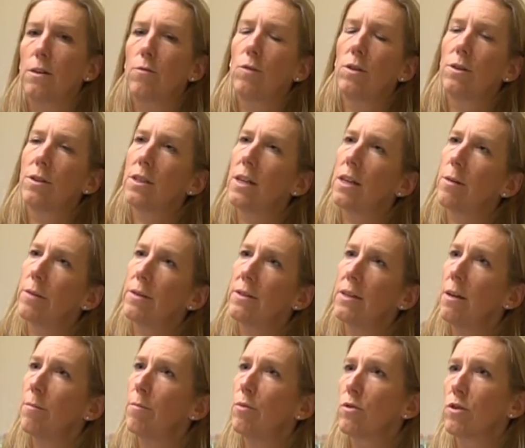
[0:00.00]
and we'll set up a
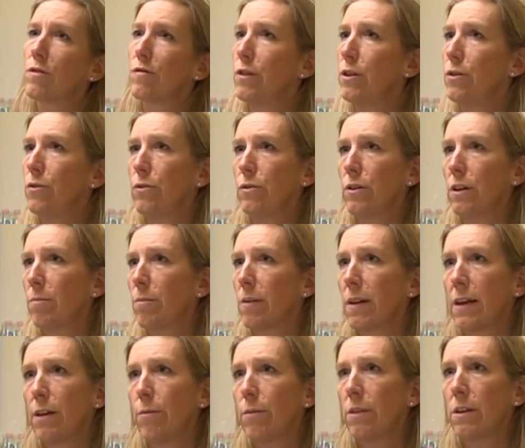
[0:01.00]
sandbox for you, you can
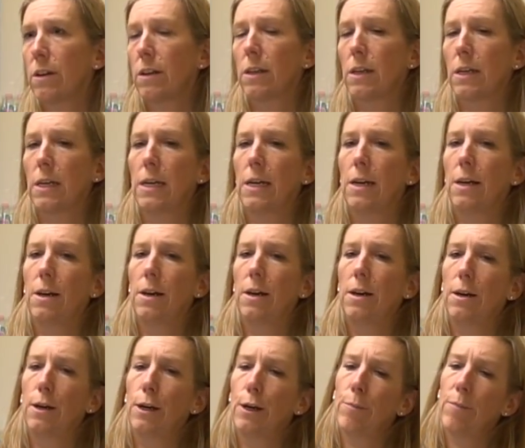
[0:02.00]
play with it.
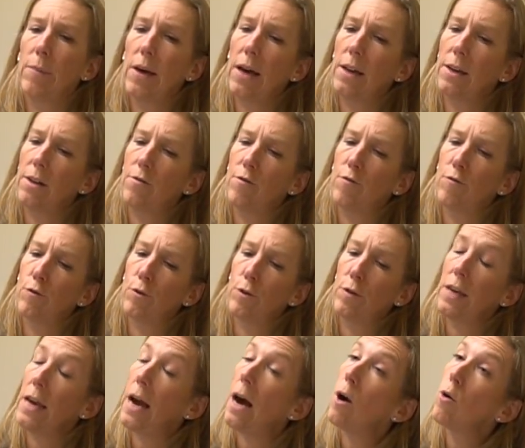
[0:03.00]
And
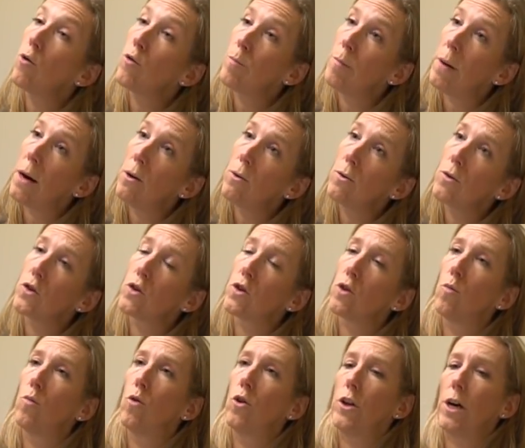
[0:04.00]
for the outbound,
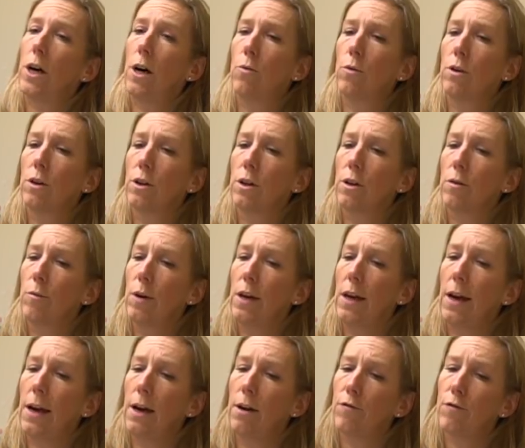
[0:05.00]
so what
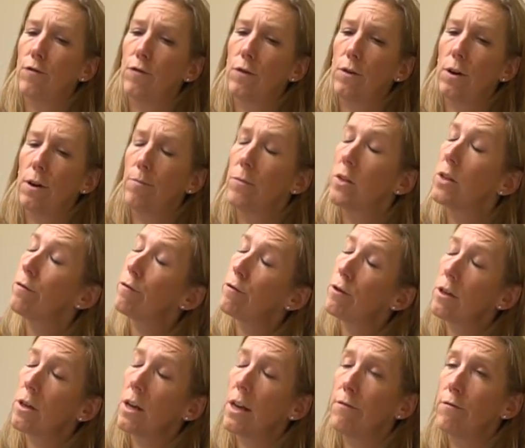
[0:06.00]
we have
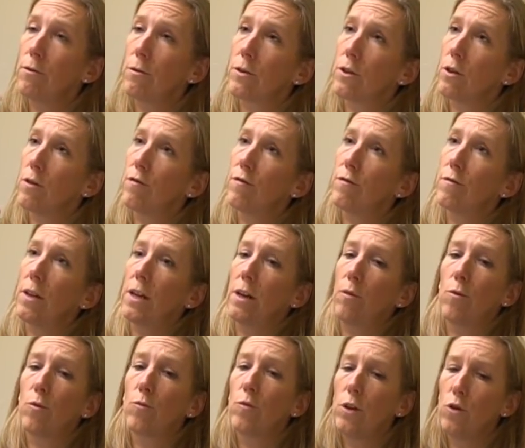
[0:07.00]
different levels of
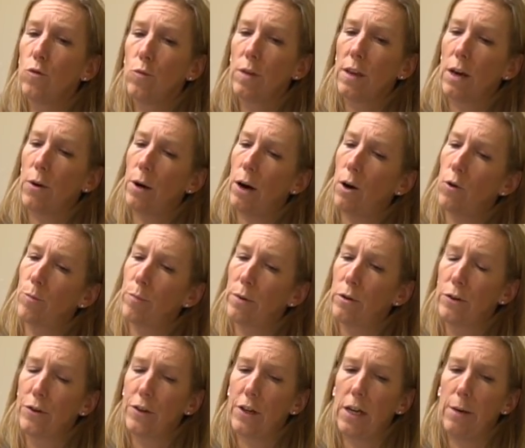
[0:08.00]
like what we do with our
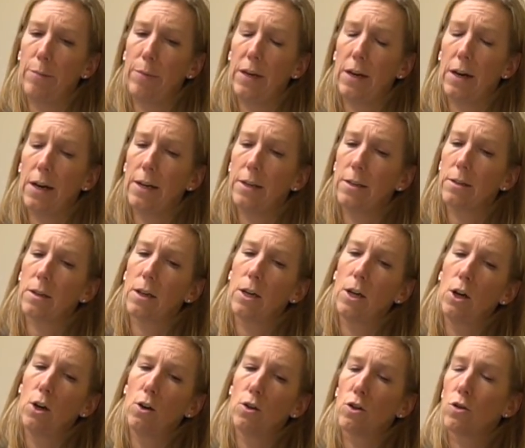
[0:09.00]
outbound APIs.
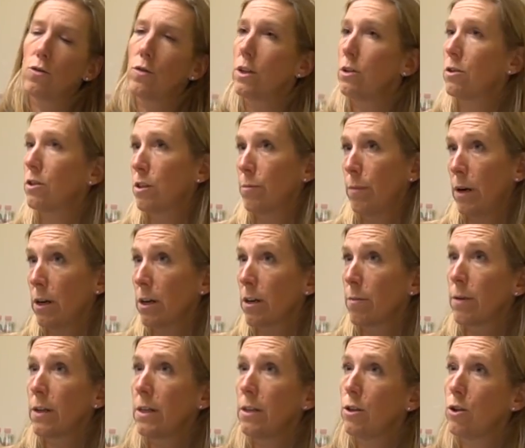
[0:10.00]
So there's the
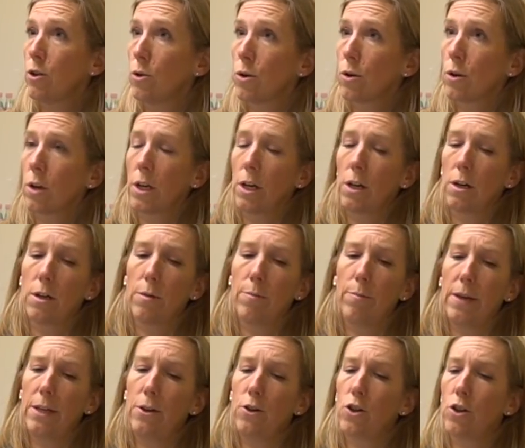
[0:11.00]
marketplace you
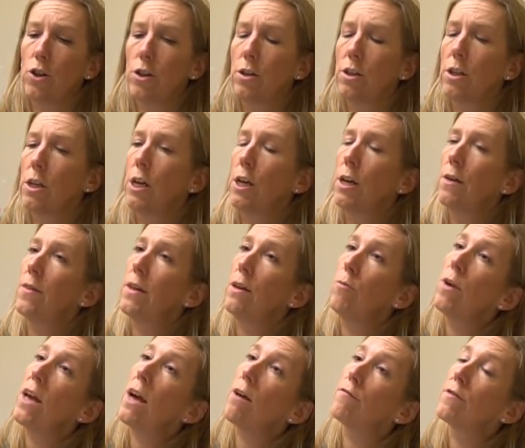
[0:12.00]
earlier mentioned,
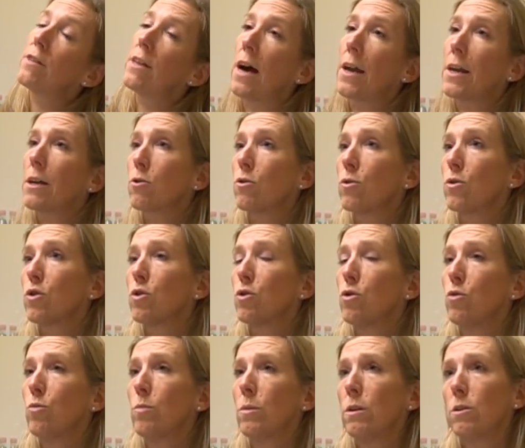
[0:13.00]
then we have data
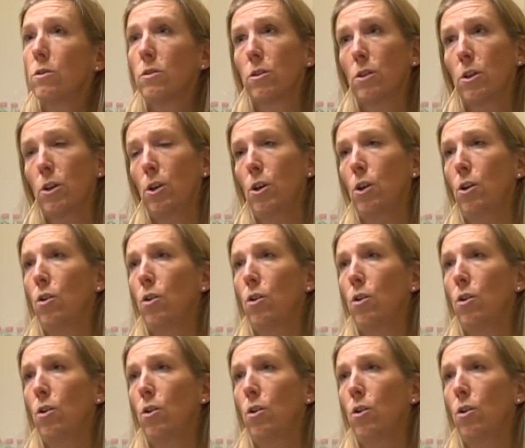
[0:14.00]
consumers